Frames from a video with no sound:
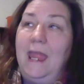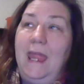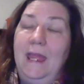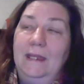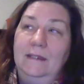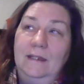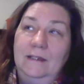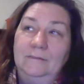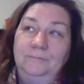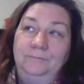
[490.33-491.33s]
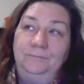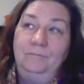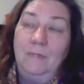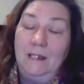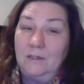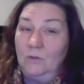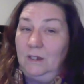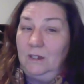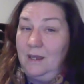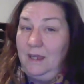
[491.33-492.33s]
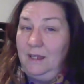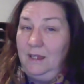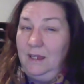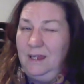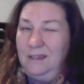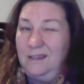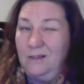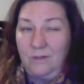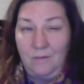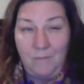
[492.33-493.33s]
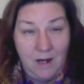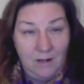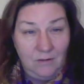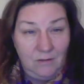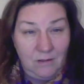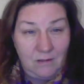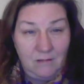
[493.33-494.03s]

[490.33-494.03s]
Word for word: generator. And but it's only got 88,000 miles.